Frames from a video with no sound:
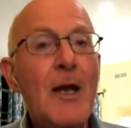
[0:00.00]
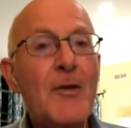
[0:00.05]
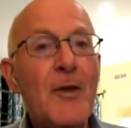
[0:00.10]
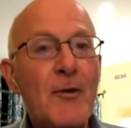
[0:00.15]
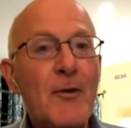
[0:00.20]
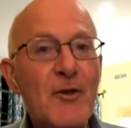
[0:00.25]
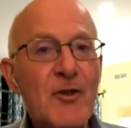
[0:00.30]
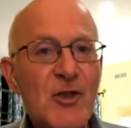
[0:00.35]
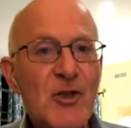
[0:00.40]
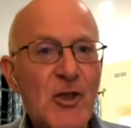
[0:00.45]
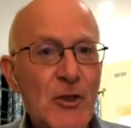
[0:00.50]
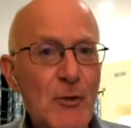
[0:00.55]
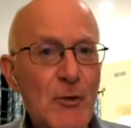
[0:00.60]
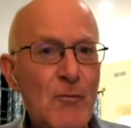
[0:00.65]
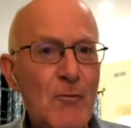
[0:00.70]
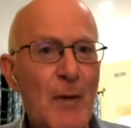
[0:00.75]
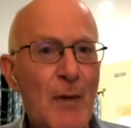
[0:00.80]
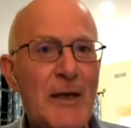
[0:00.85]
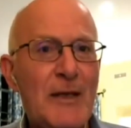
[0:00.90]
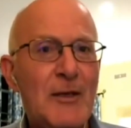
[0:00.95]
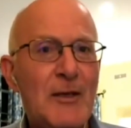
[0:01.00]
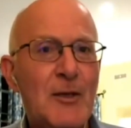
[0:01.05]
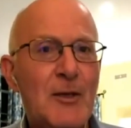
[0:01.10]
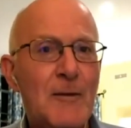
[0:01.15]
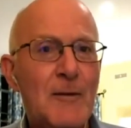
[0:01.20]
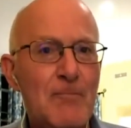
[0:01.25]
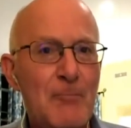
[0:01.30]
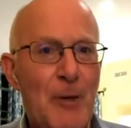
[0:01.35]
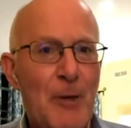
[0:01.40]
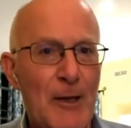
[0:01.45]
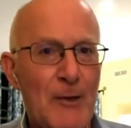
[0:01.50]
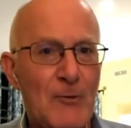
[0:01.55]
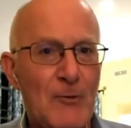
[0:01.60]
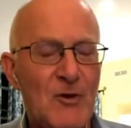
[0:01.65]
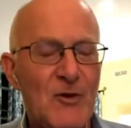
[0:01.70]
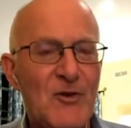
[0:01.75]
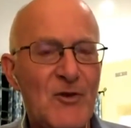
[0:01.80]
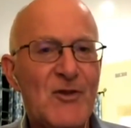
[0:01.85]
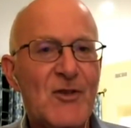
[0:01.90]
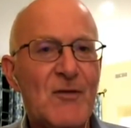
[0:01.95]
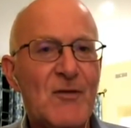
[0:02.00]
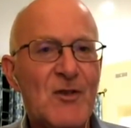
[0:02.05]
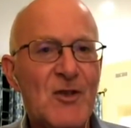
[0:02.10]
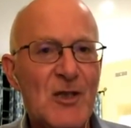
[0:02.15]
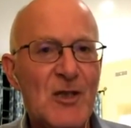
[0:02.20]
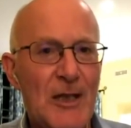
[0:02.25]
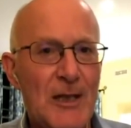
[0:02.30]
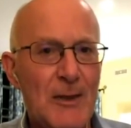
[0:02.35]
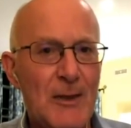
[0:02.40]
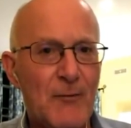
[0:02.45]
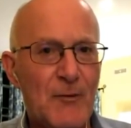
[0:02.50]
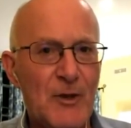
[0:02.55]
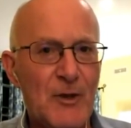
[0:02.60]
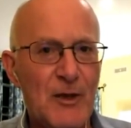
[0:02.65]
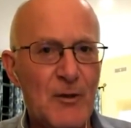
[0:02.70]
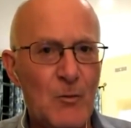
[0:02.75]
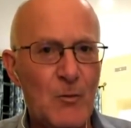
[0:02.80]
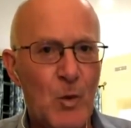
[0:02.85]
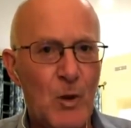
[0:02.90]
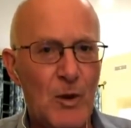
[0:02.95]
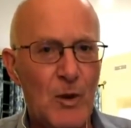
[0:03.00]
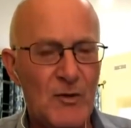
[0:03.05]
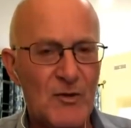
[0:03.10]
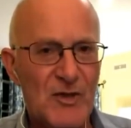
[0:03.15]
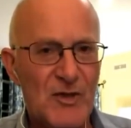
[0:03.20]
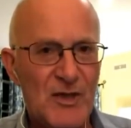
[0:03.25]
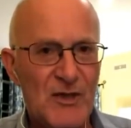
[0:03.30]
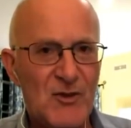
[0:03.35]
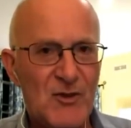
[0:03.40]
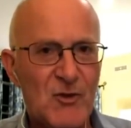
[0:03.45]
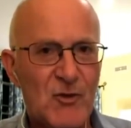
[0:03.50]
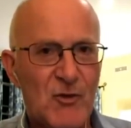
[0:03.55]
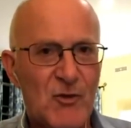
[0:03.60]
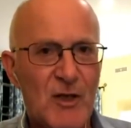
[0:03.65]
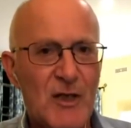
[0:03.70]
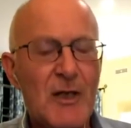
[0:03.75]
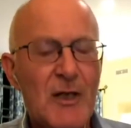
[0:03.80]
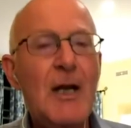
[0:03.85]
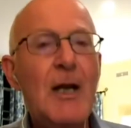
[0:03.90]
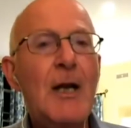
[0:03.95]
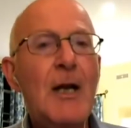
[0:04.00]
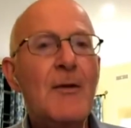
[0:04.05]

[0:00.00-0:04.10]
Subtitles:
There are two main components of slavery in world history.